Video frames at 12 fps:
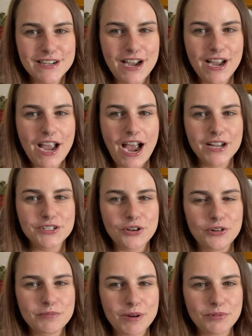I, I
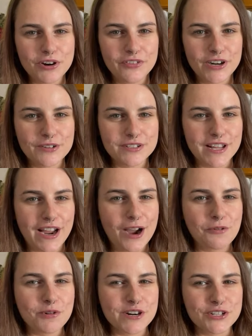told my boyfriend, I was like, I
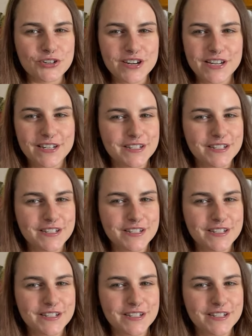want to drink it.